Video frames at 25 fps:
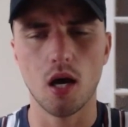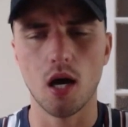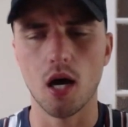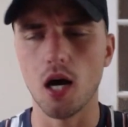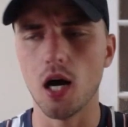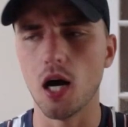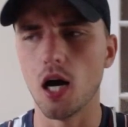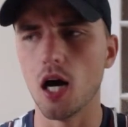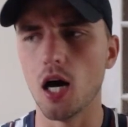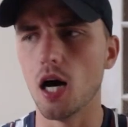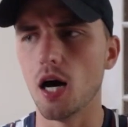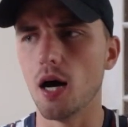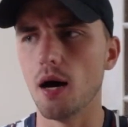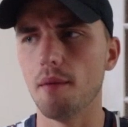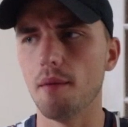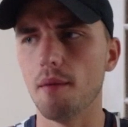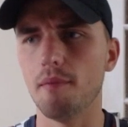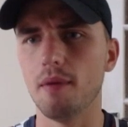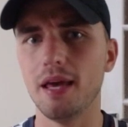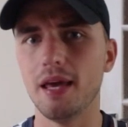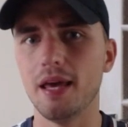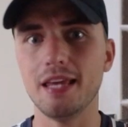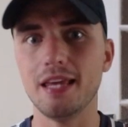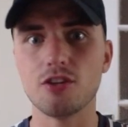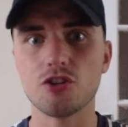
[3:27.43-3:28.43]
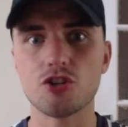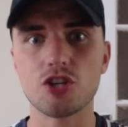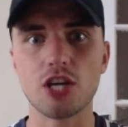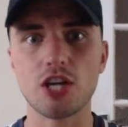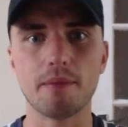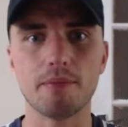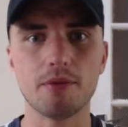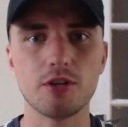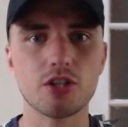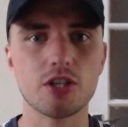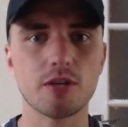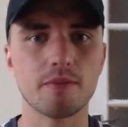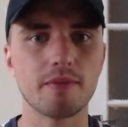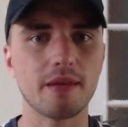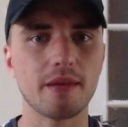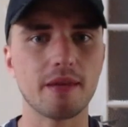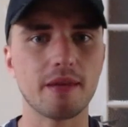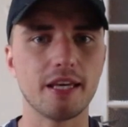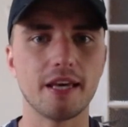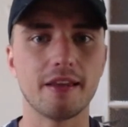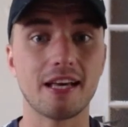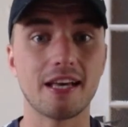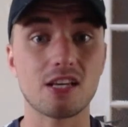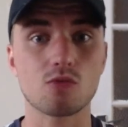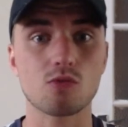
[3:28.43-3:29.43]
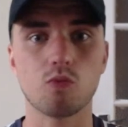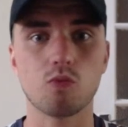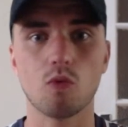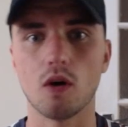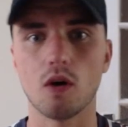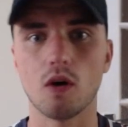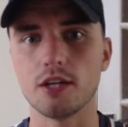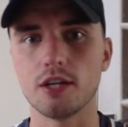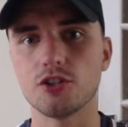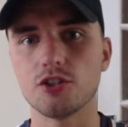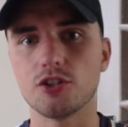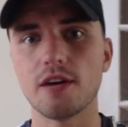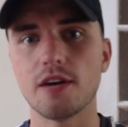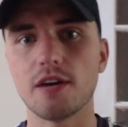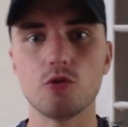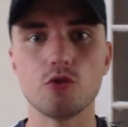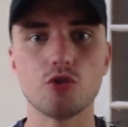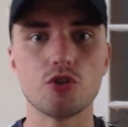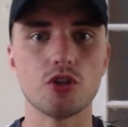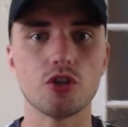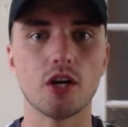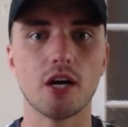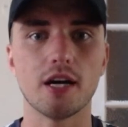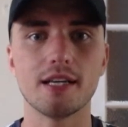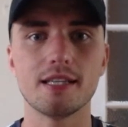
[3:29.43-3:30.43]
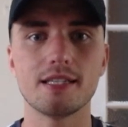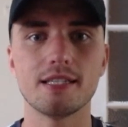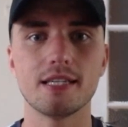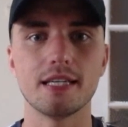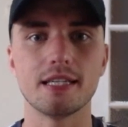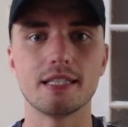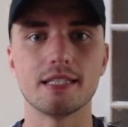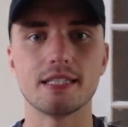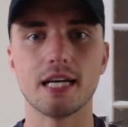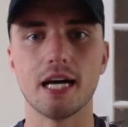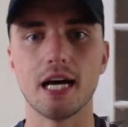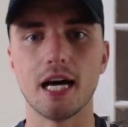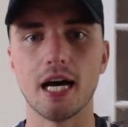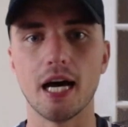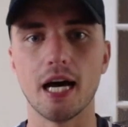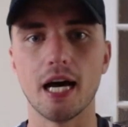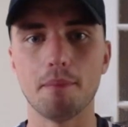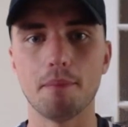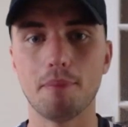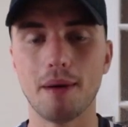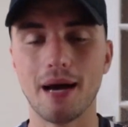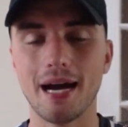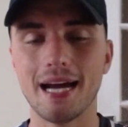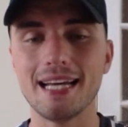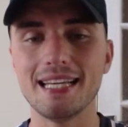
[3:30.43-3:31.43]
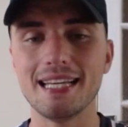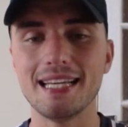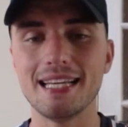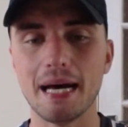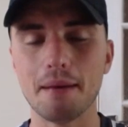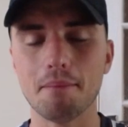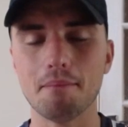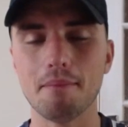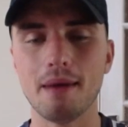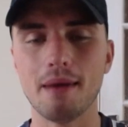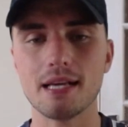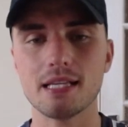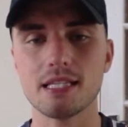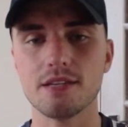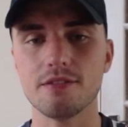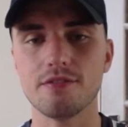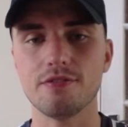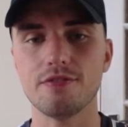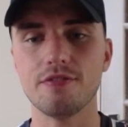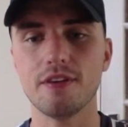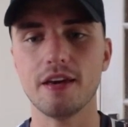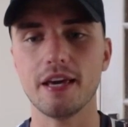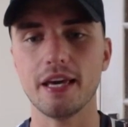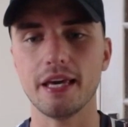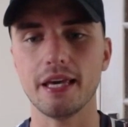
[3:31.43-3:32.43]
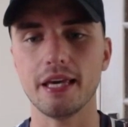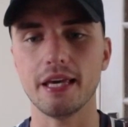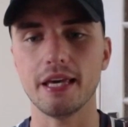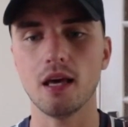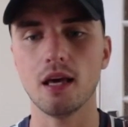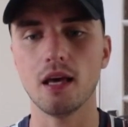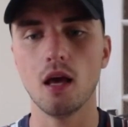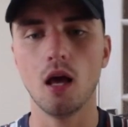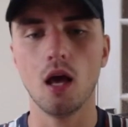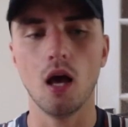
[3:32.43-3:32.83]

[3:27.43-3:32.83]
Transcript: In the Championship that year. That's why Sheffield United paid that massive fee.